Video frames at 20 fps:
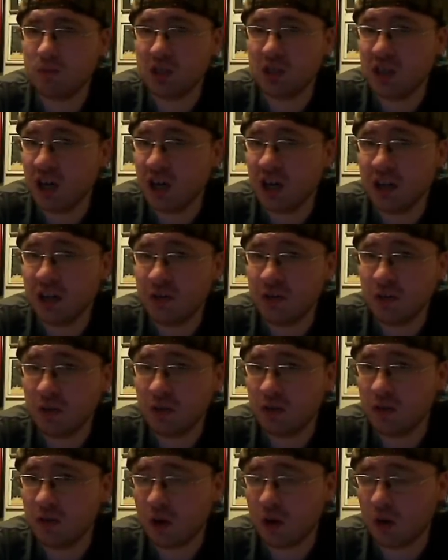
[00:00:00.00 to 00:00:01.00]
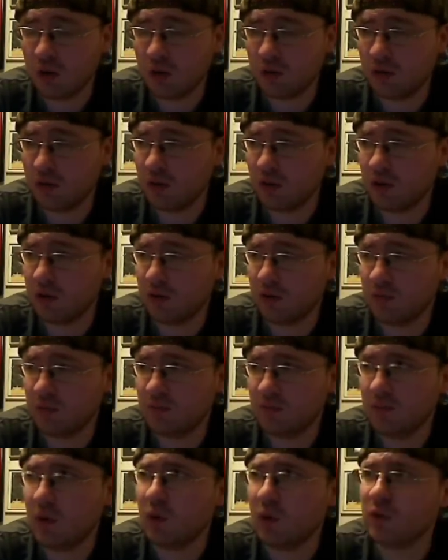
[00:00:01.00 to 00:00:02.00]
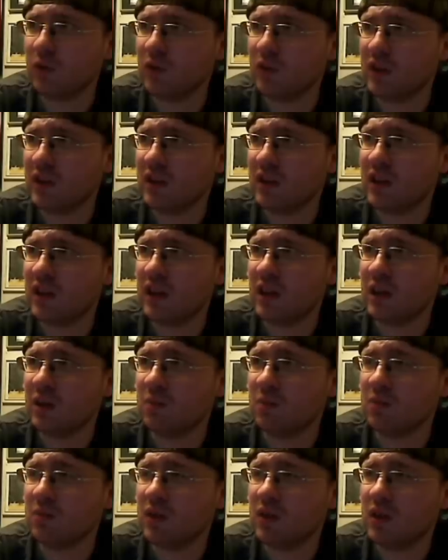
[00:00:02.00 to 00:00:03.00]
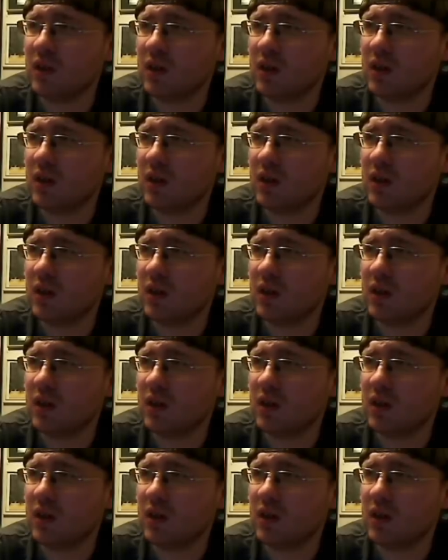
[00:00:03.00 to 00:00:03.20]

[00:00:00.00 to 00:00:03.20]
guns called, uh, also named,